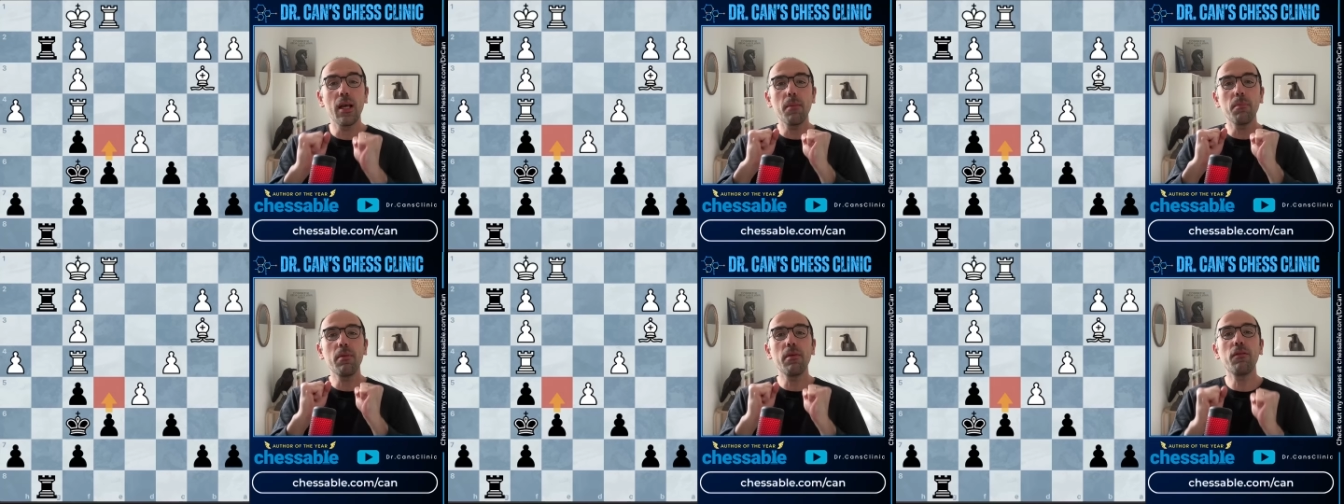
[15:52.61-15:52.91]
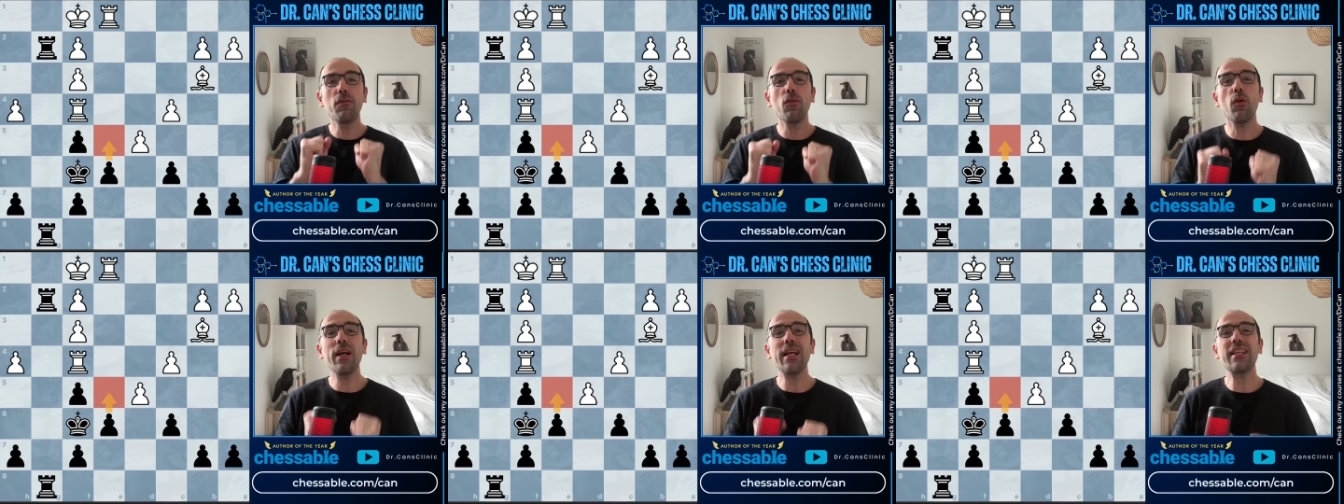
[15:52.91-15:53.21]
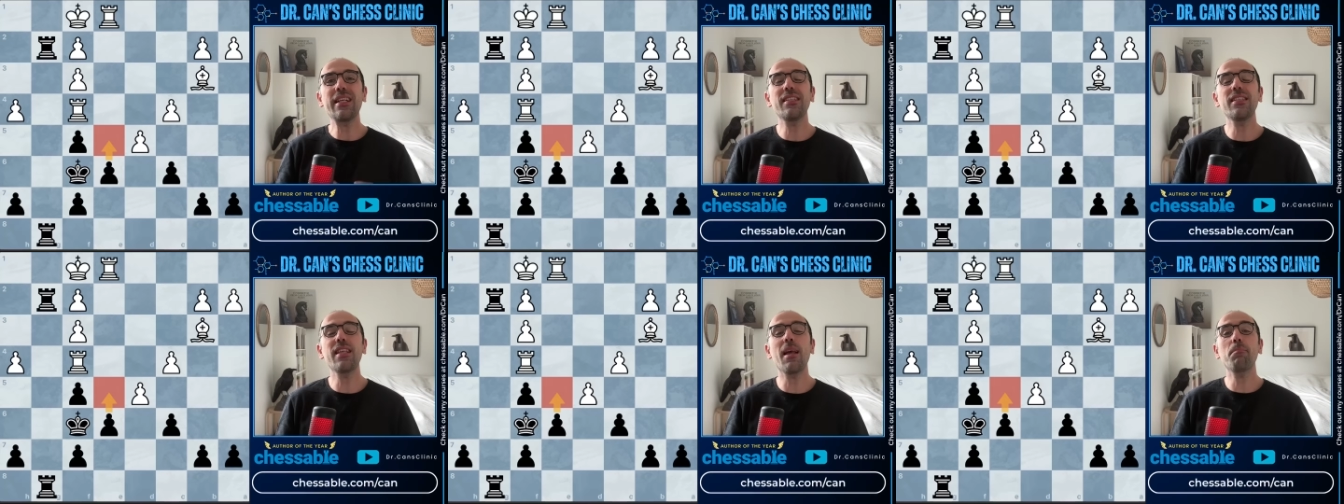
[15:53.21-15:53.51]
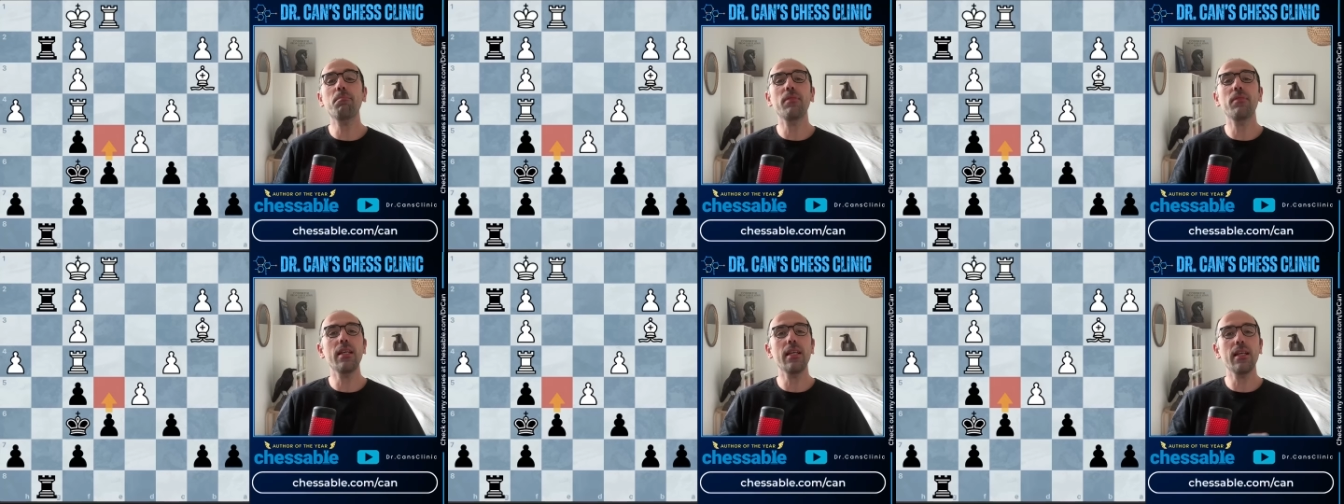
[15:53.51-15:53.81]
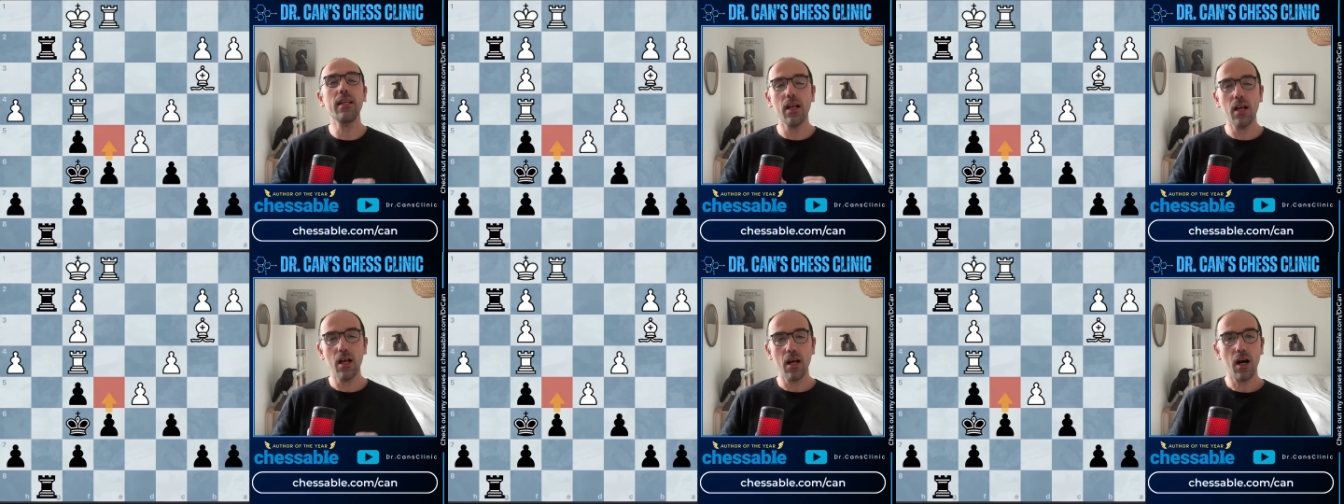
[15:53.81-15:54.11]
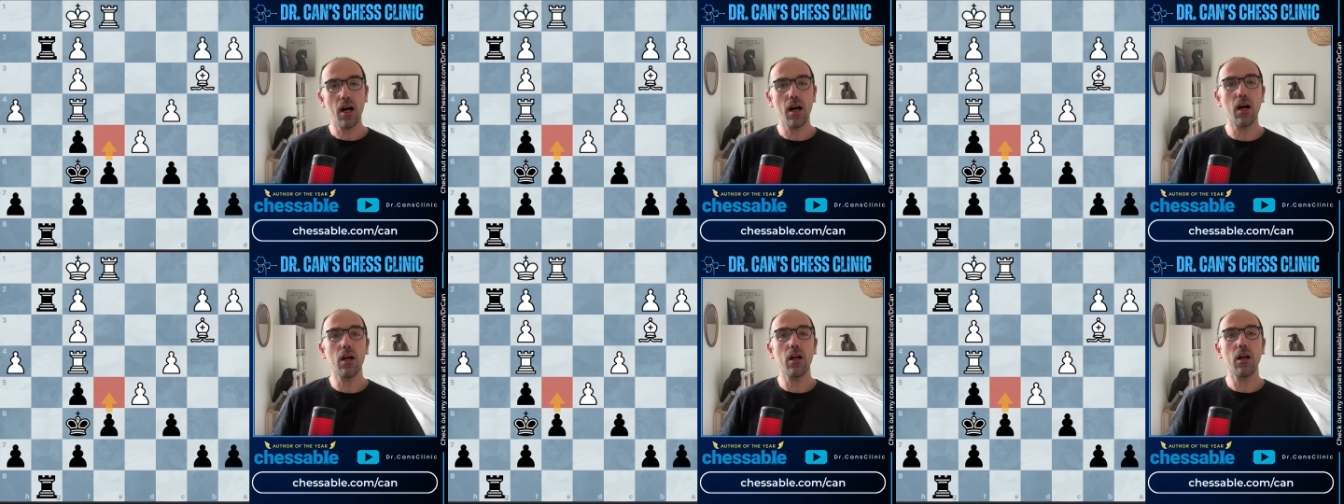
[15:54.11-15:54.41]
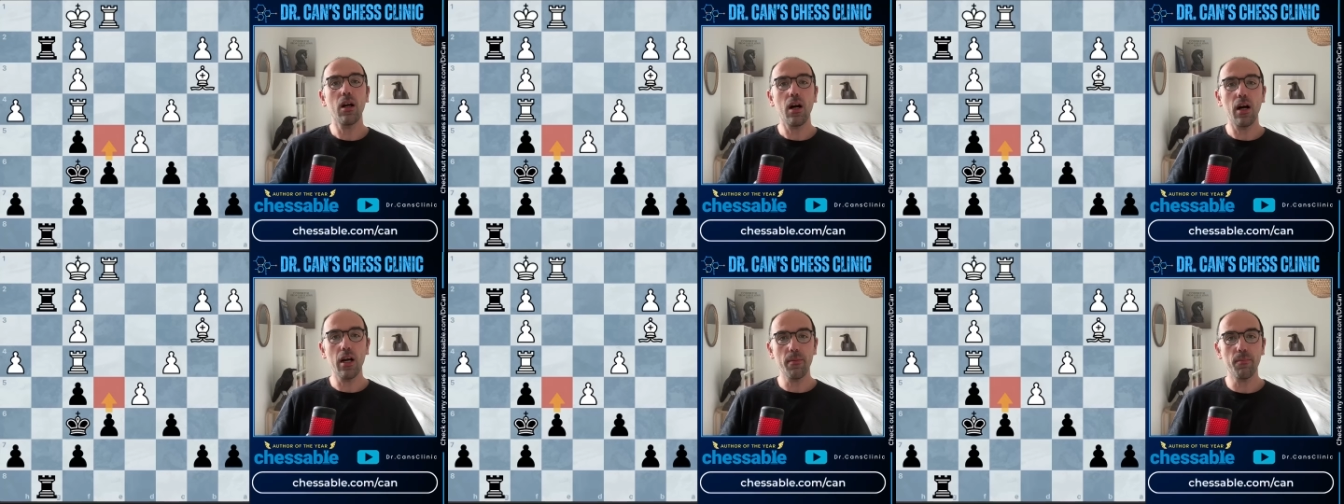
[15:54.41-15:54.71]
before accepting our
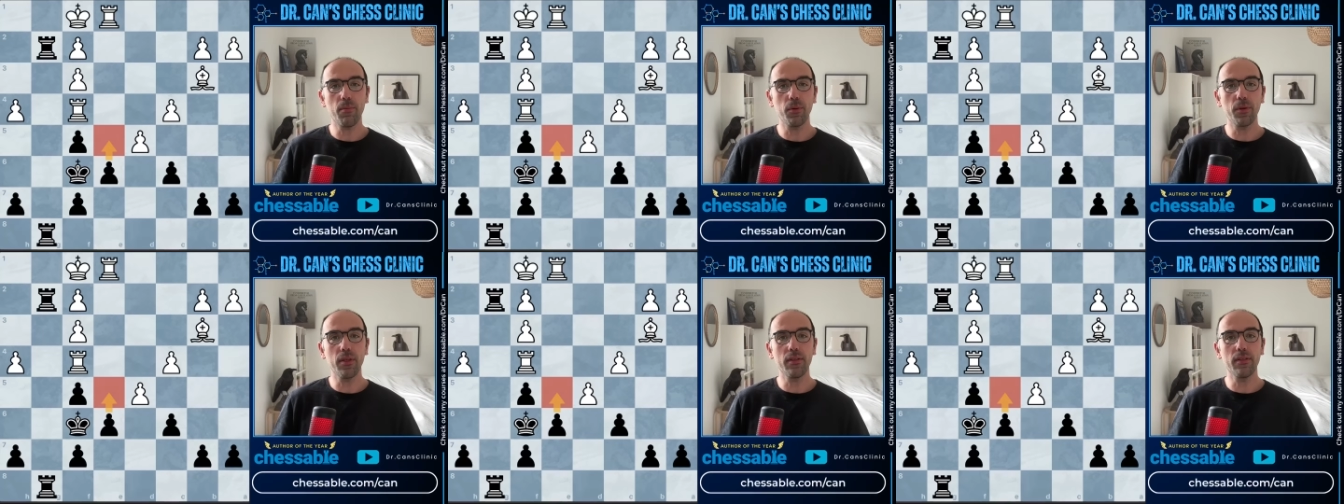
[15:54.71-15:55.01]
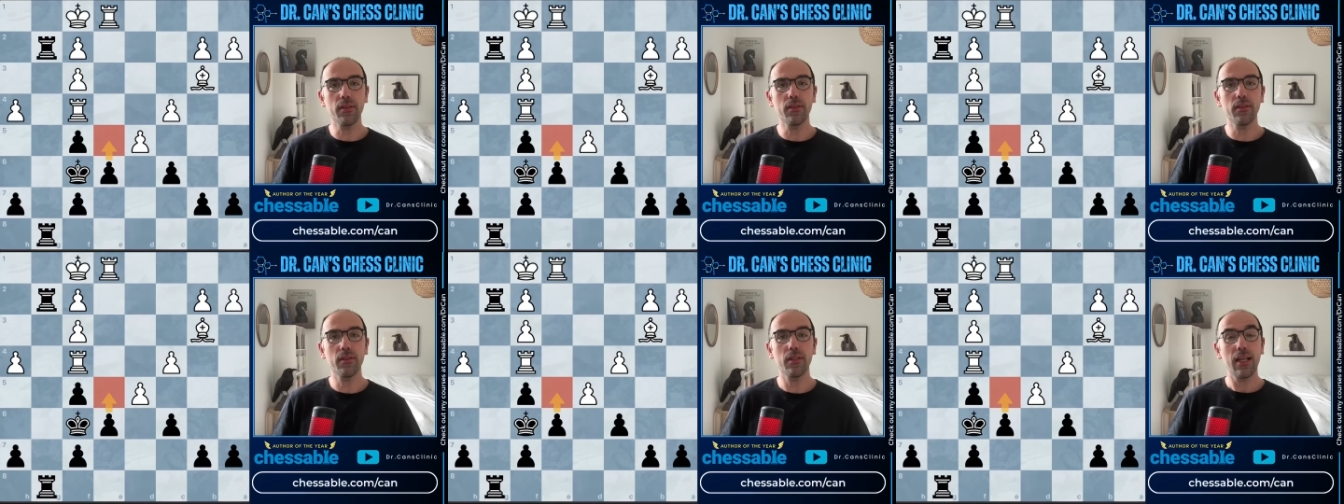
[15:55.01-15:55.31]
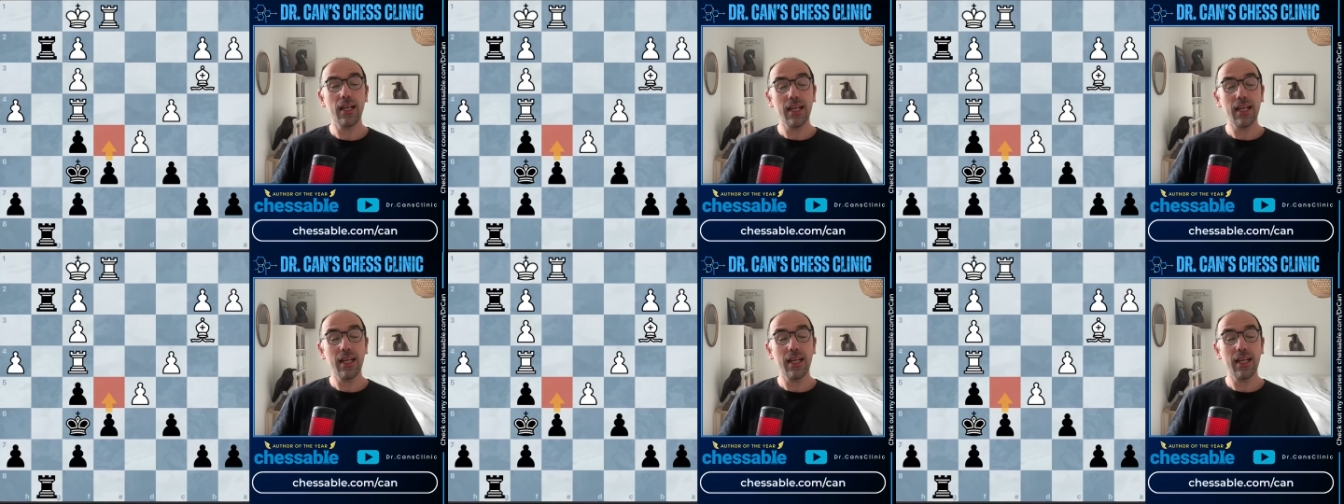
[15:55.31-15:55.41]
hypothesis.